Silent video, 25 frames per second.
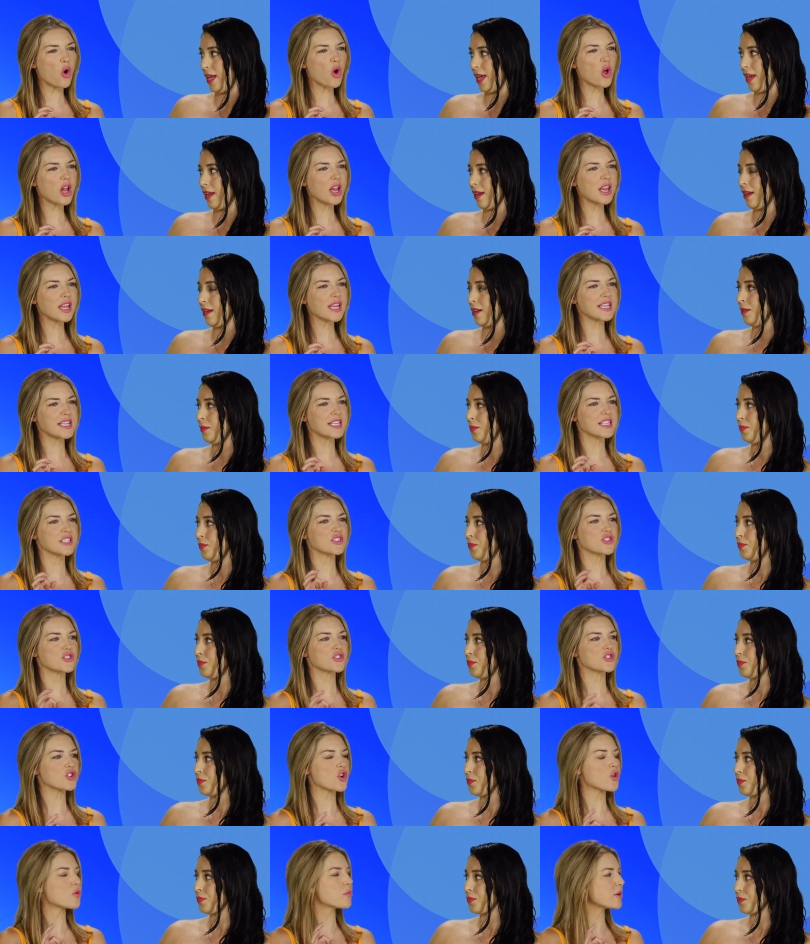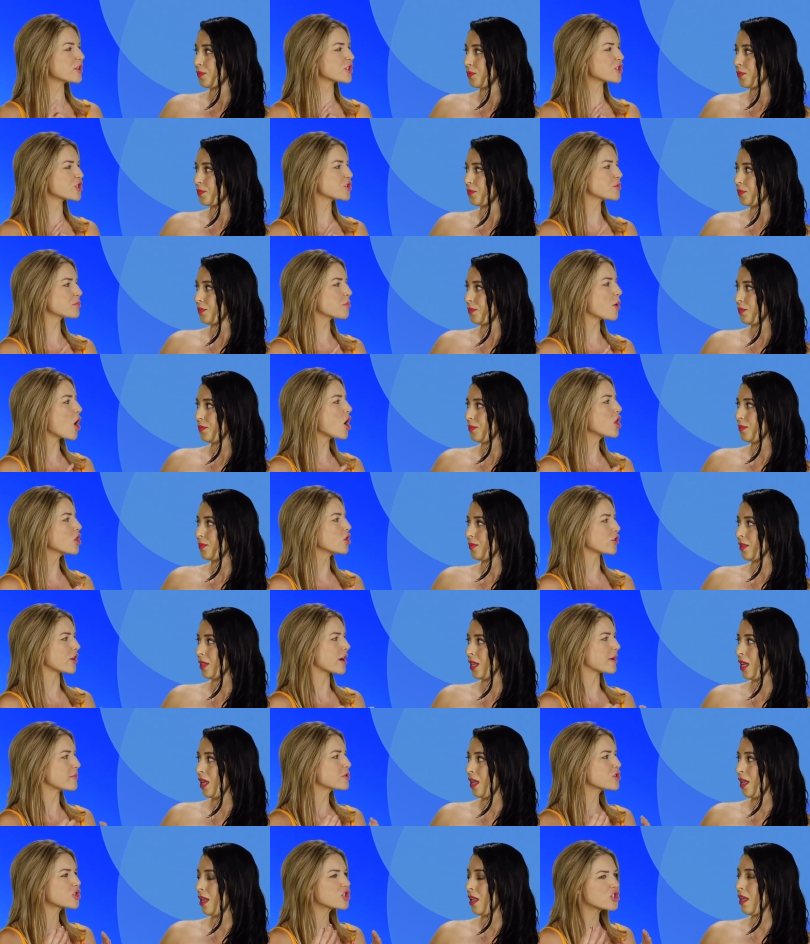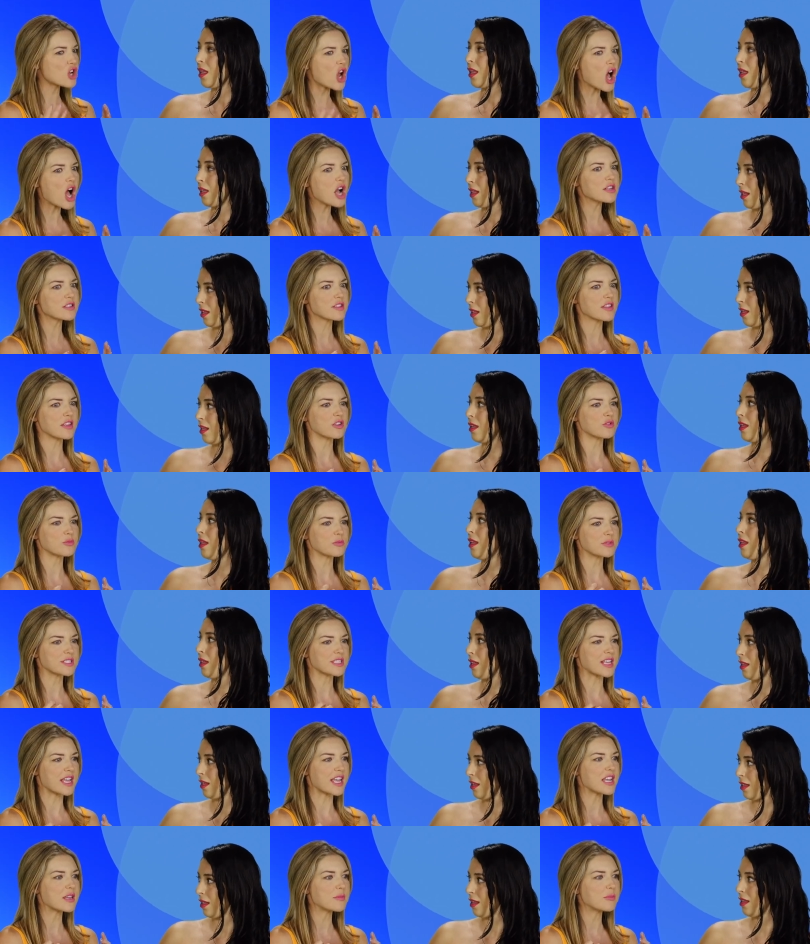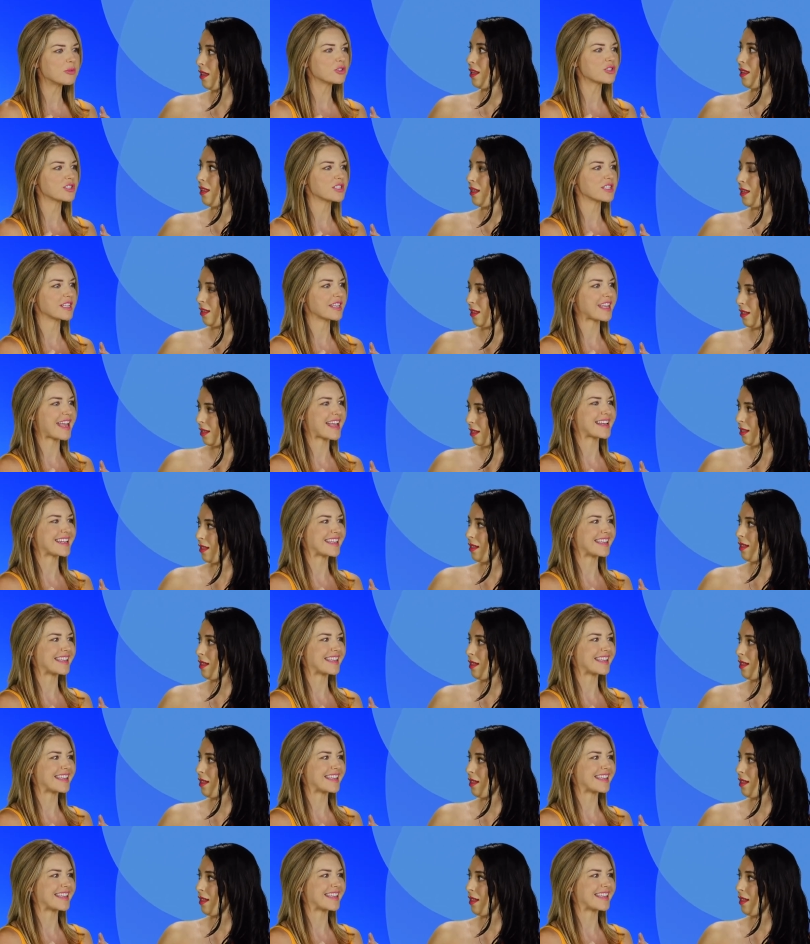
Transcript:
Speaker 1: The hole is so much smaller. I'm shocked that it was able to get